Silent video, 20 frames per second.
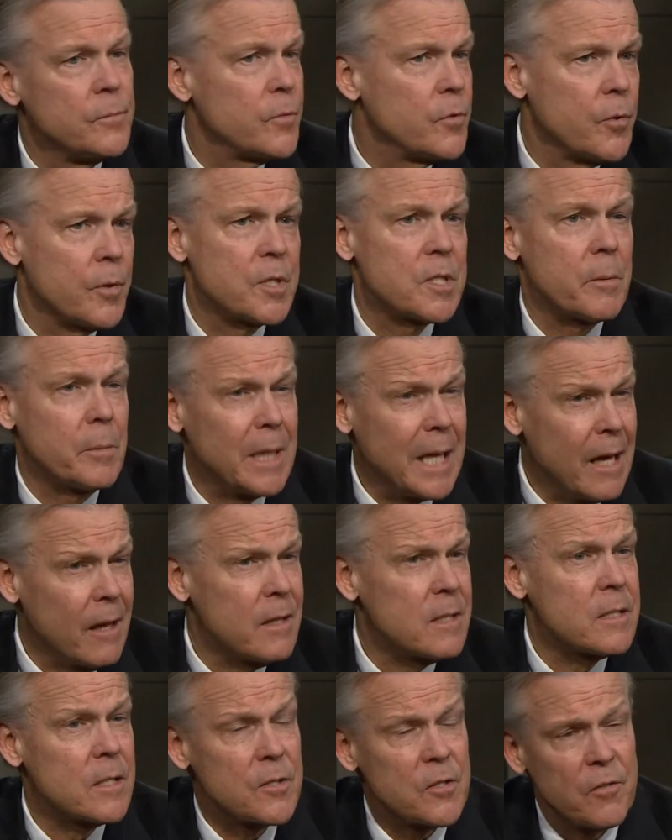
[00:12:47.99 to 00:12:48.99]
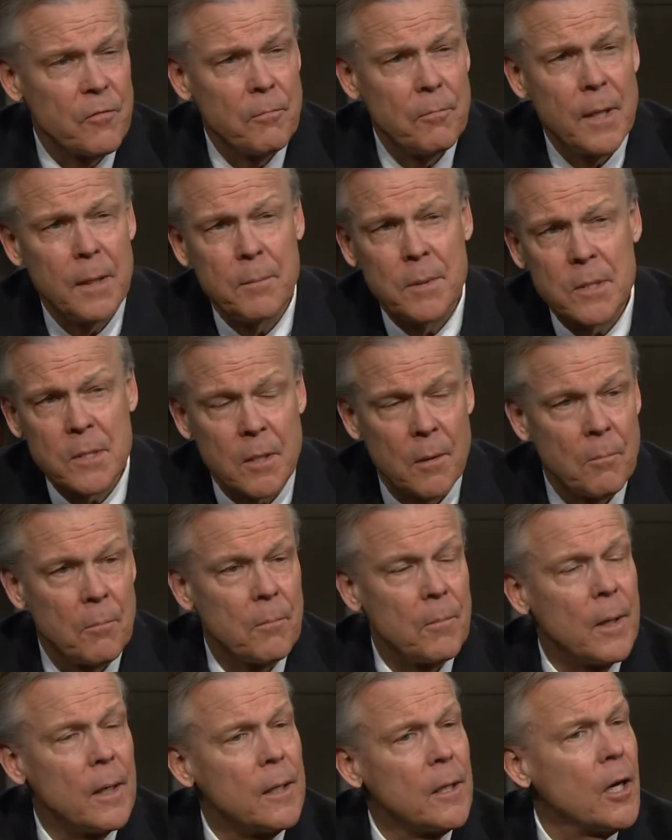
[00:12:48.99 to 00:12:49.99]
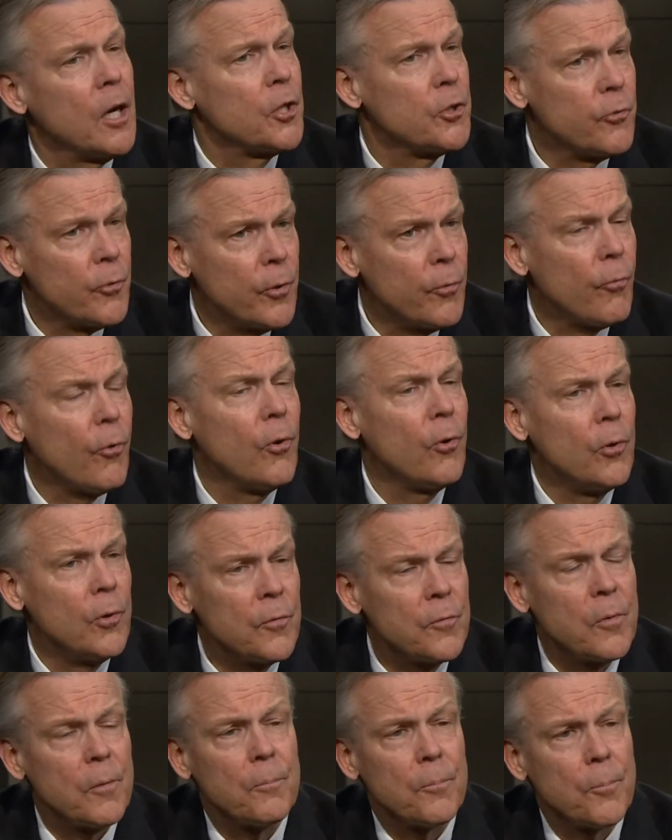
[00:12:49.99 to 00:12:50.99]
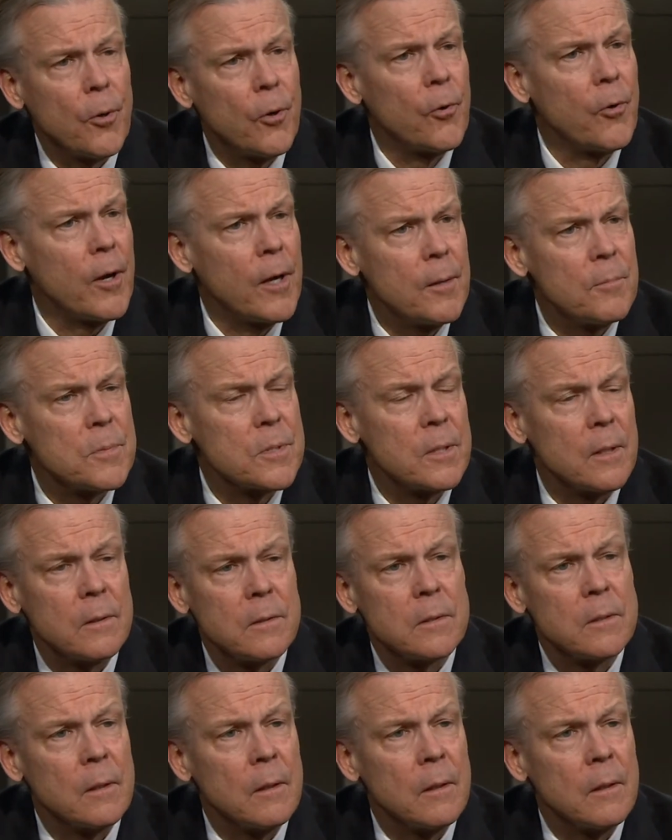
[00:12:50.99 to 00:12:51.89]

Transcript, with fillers: doing some analysis of maybe some uh, under enrolled programs that.